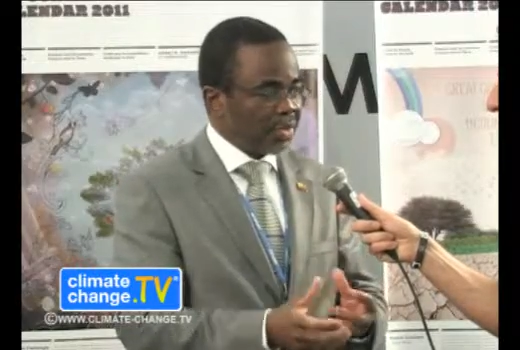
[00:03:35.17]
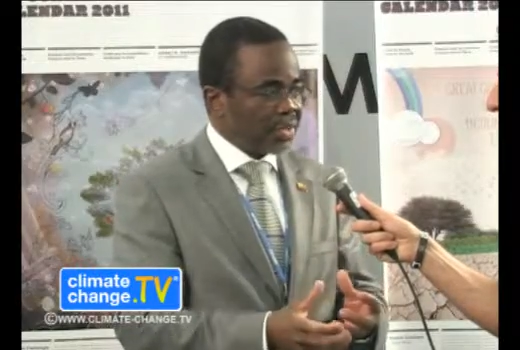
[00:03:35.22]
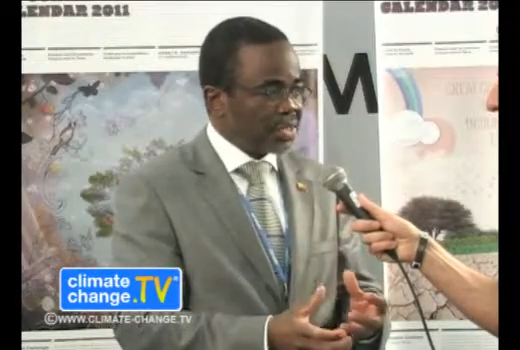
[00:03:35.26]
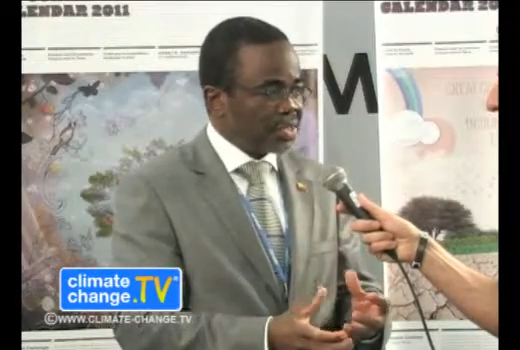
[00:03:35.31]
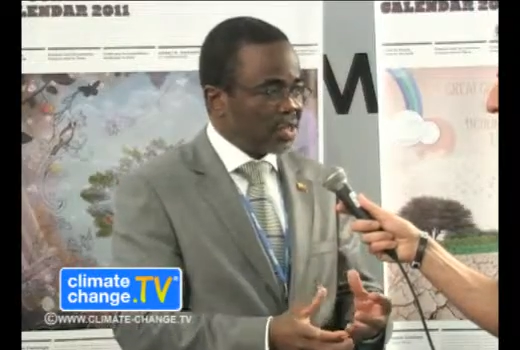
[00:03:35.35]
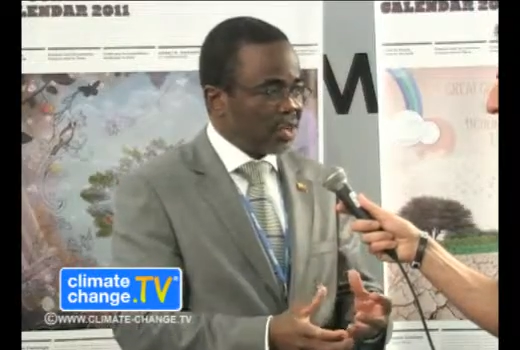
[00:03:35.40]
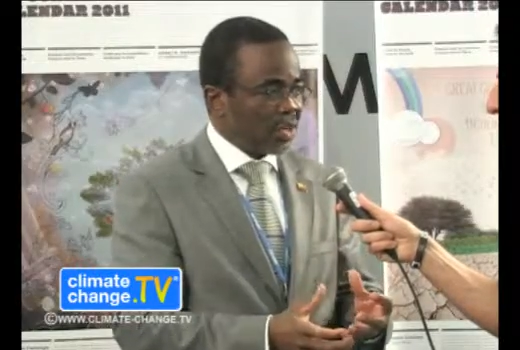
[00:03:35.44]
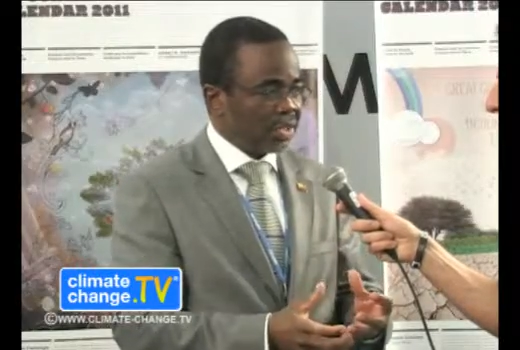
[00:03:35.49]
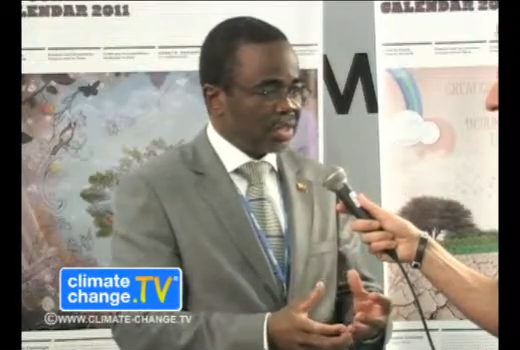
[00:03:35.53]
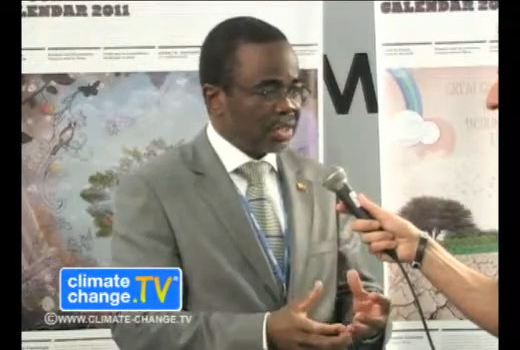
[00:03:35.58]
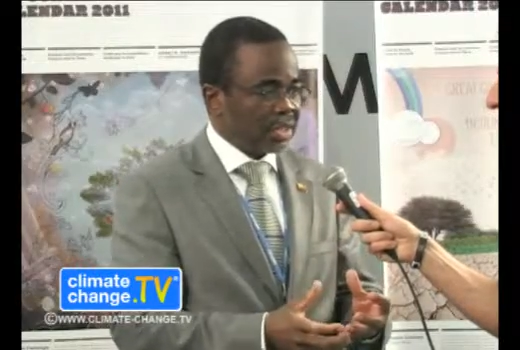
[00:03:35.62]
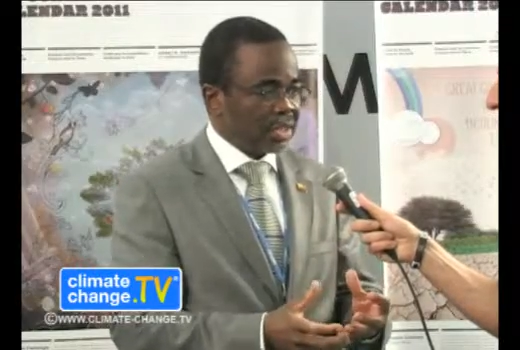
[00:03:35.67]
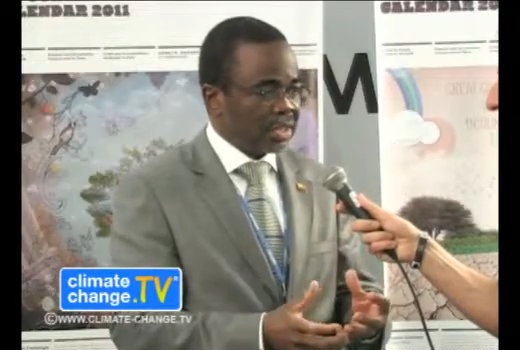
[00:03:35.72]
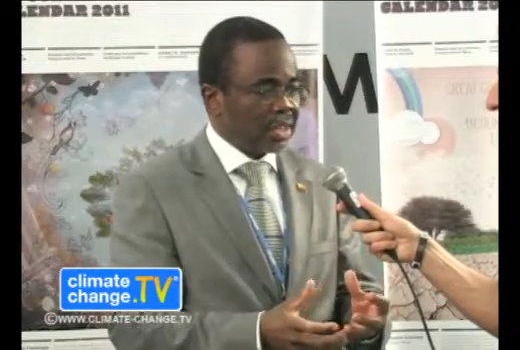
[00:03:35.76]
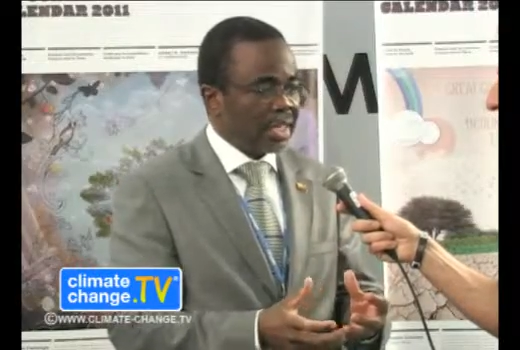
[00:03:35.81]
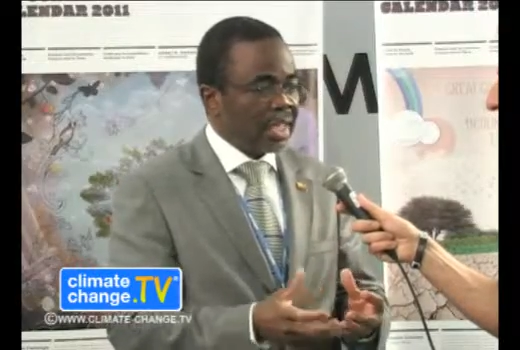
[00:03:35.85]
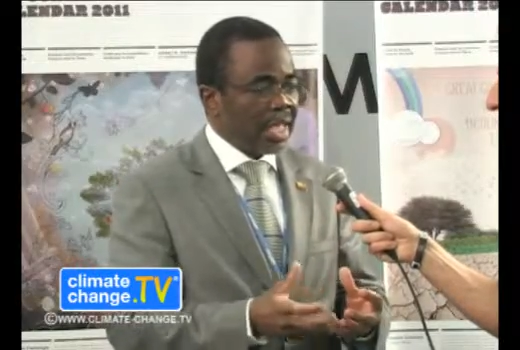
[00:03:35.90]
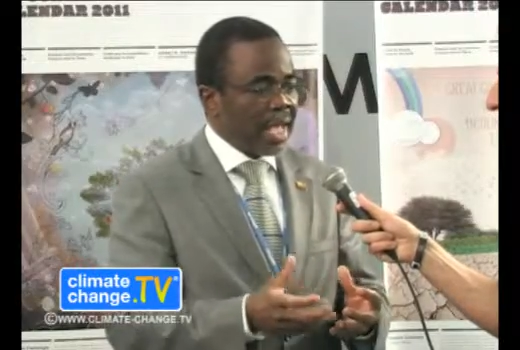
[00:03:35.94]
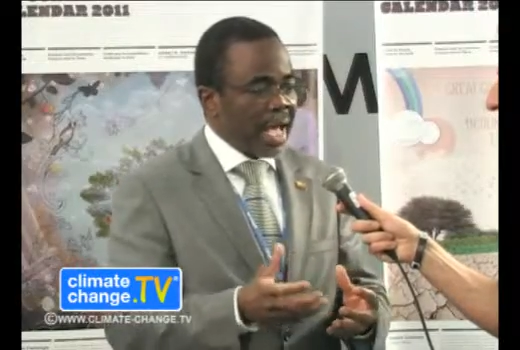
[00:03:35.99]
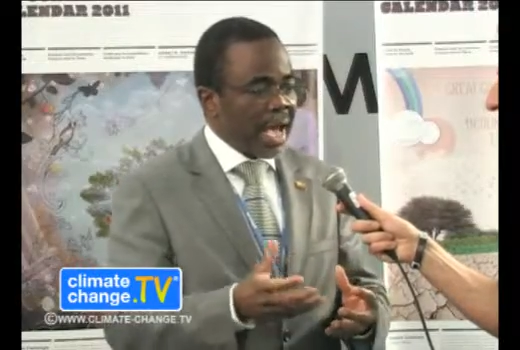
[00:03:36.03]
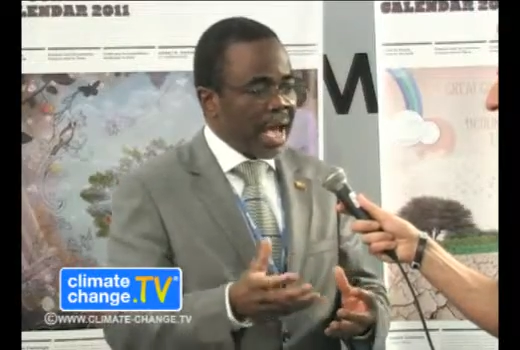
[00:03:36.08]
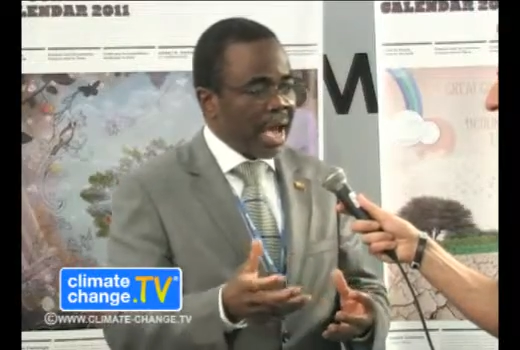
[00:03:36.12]
resources
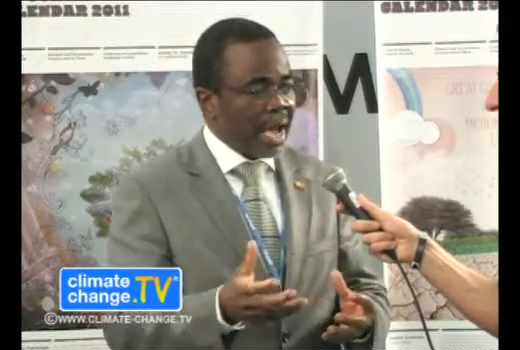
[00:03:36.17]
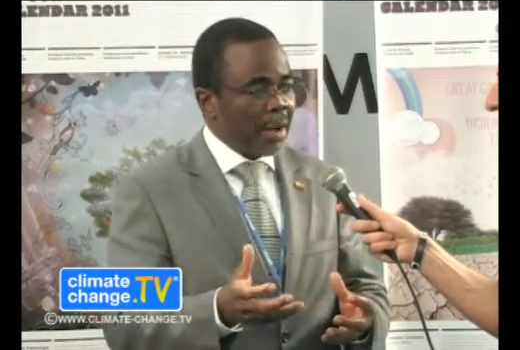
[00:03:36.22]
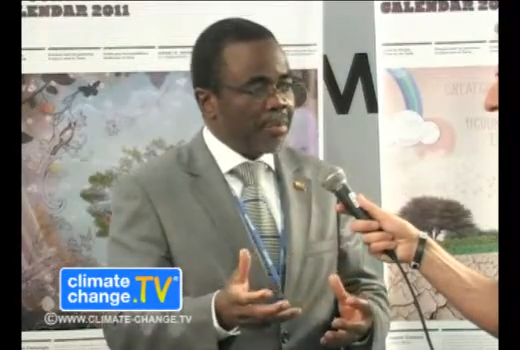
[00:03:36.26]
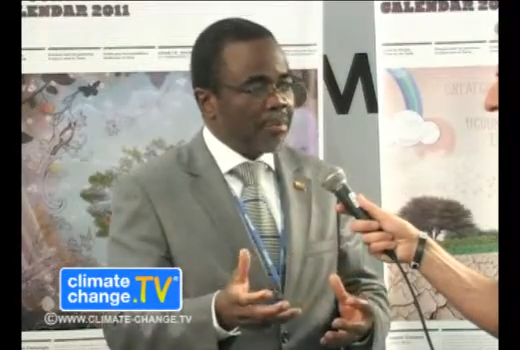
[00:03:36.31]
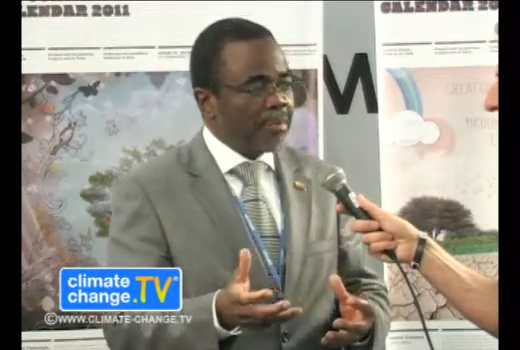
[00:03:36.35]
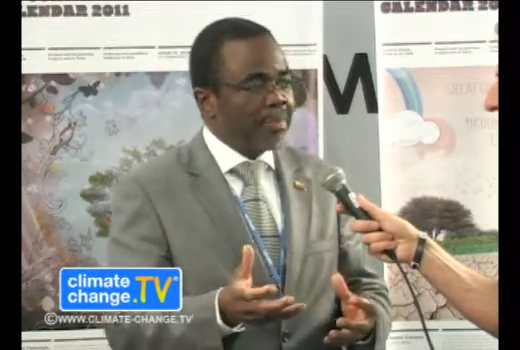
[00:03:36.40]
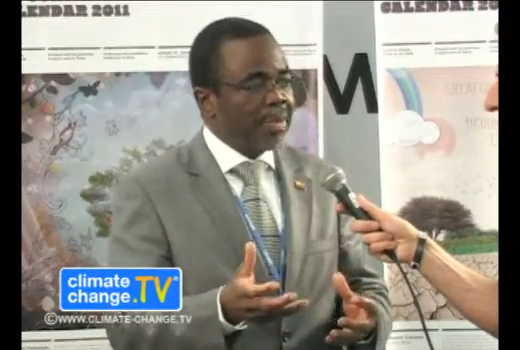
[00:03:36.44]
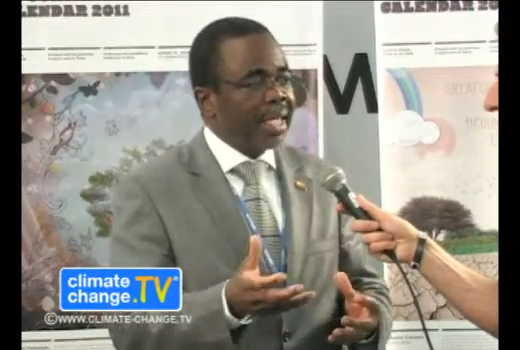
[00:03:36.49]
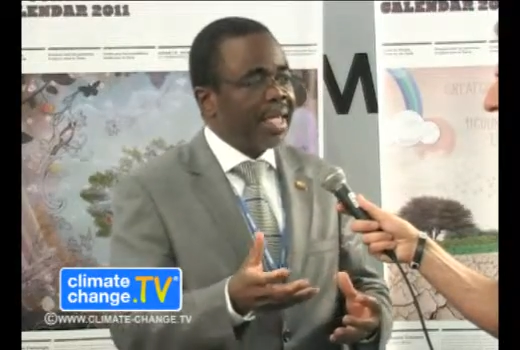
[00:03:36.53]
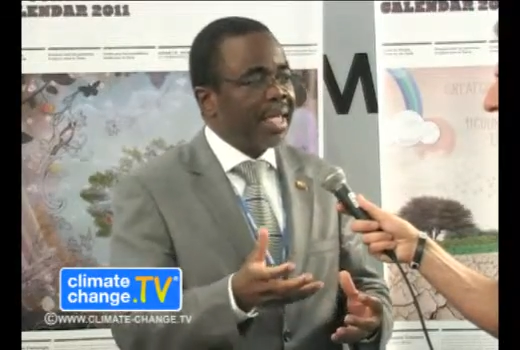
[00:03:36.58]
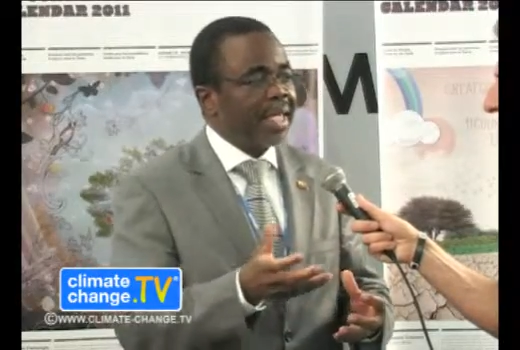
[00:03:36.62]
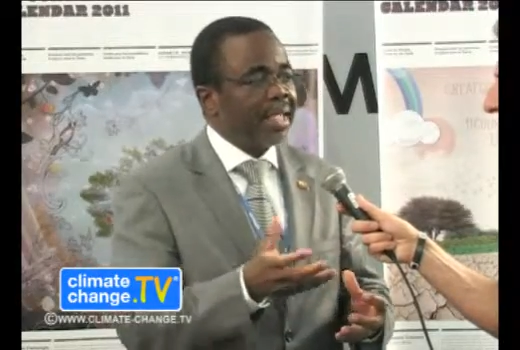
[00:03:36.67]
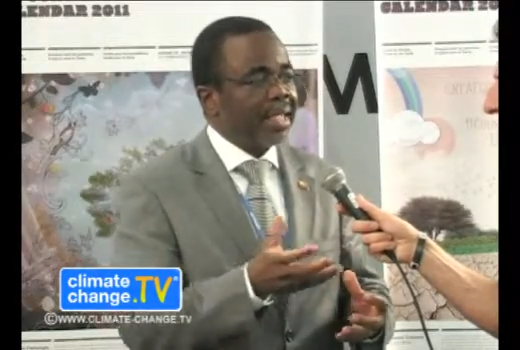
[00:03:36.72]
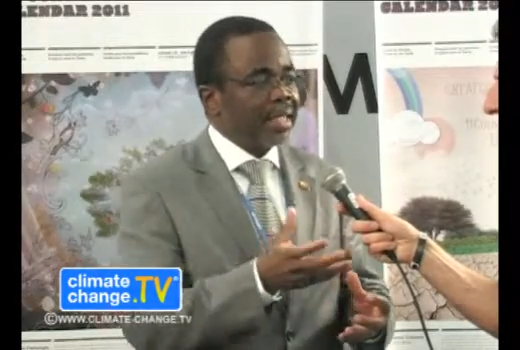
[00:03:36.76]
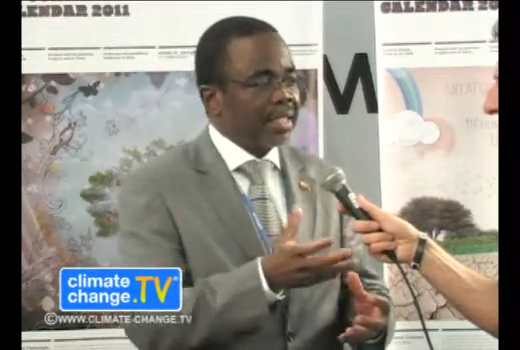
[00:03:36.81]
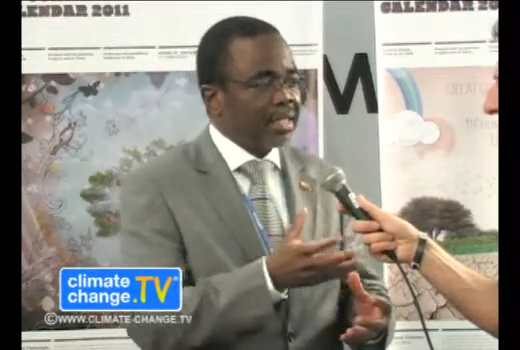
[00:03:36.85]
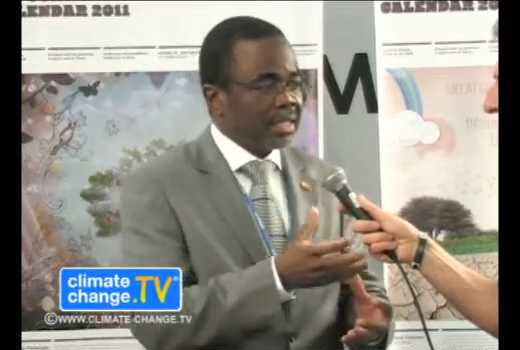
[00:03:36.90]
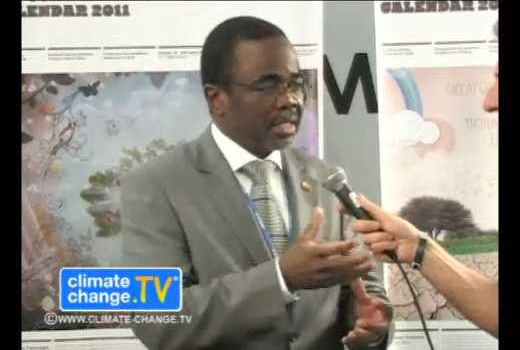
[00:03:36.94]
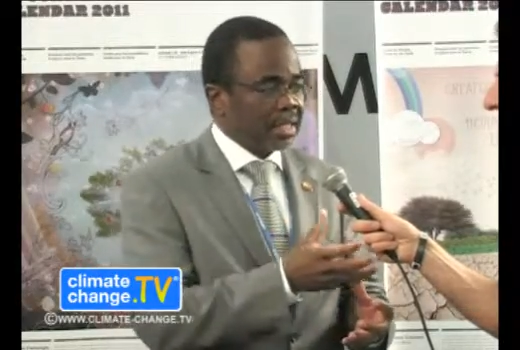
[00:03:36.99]
are paid